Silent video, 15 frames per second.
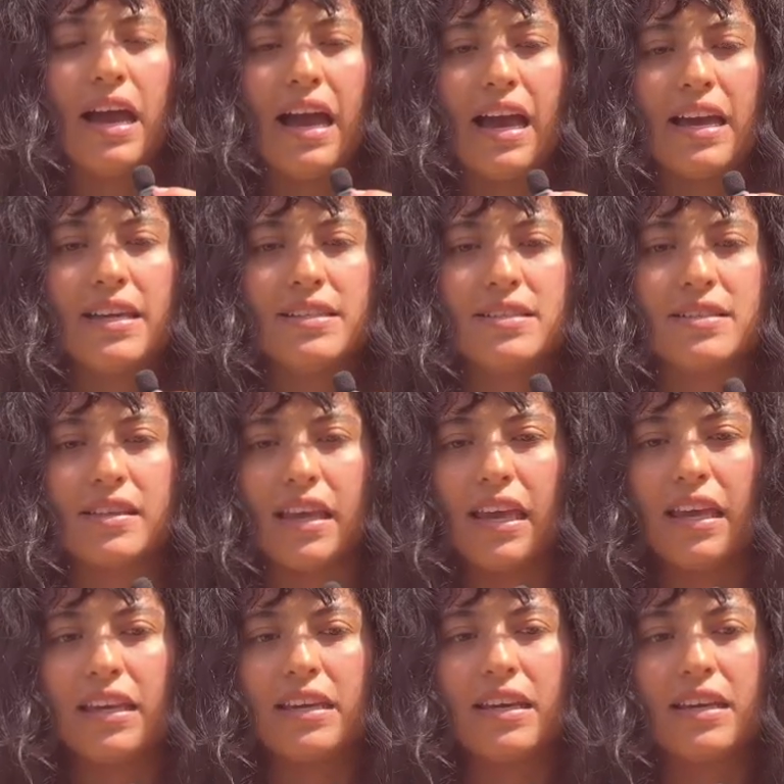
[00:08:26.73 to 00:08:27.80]
as
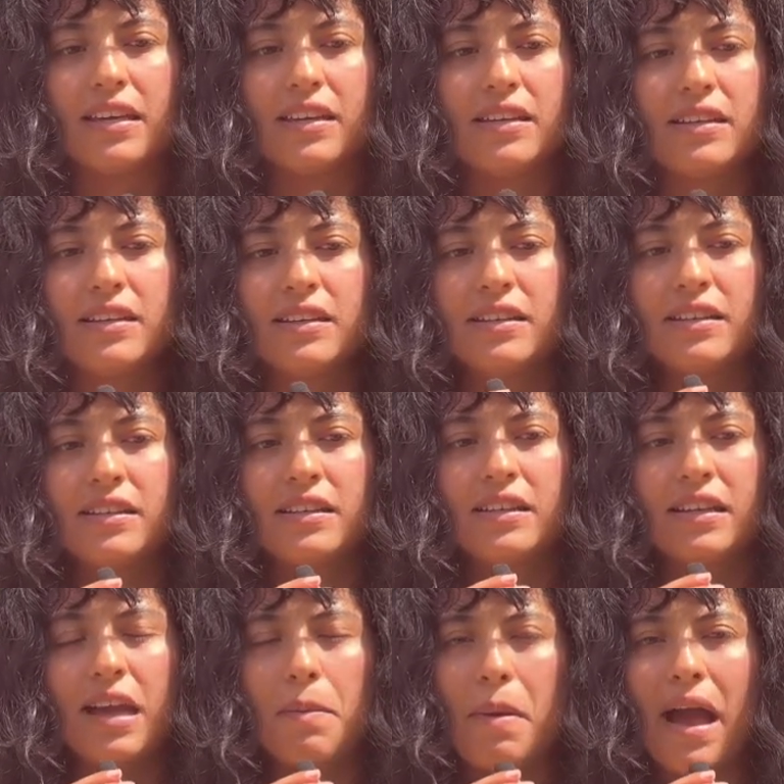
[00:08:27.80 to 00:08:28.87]
like
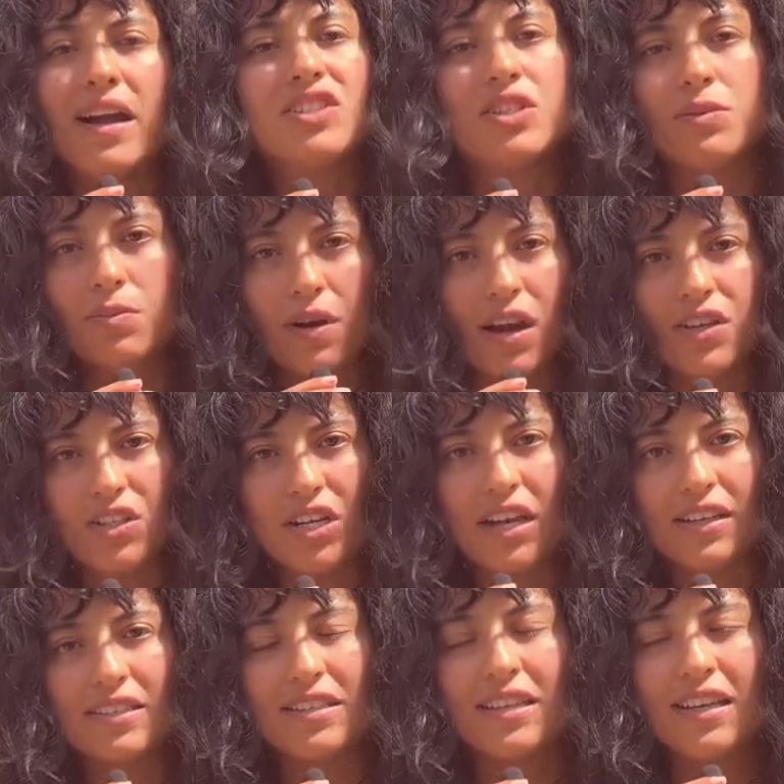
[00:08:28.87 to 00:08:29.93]
a passion
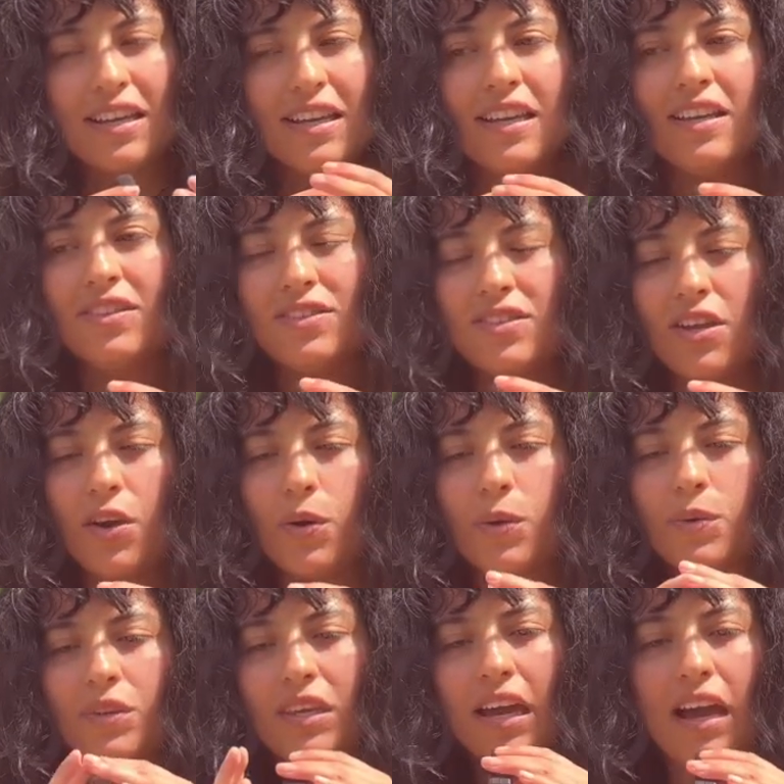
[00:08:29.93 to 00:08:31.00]
project. And so
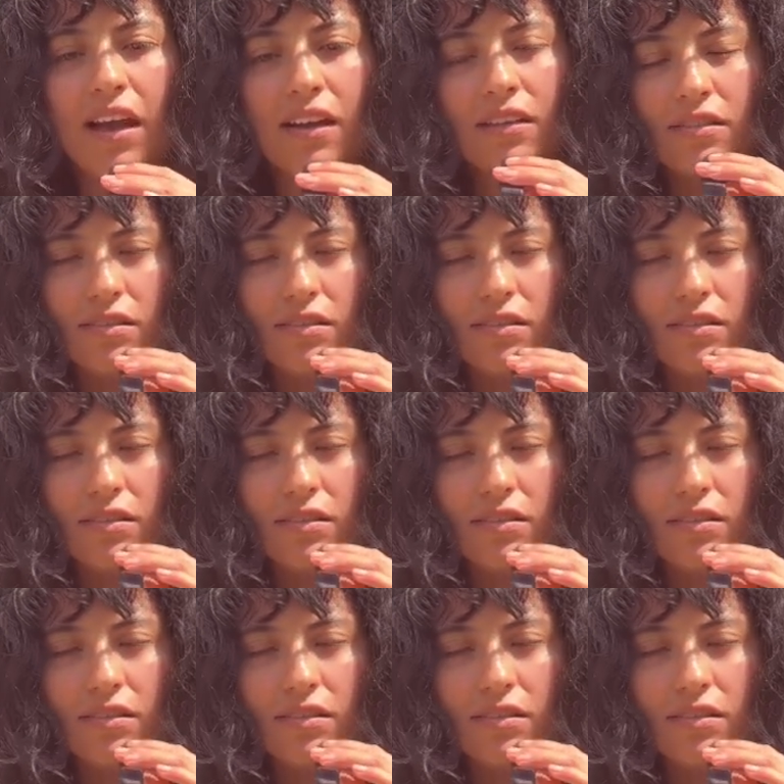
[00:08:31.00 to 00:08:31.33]
yeah,